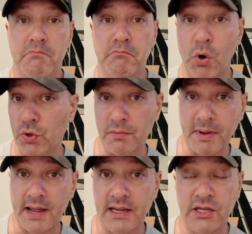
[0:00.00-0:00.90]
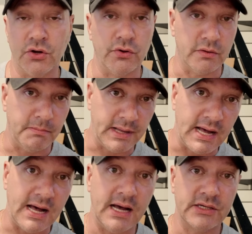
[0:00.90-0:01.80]
motorbike, you know, the
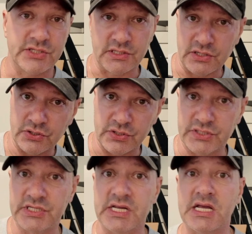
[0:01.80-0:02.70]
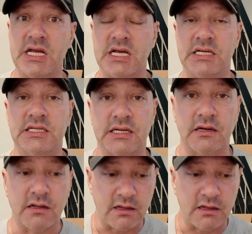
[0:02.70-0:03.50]
box and under the seat and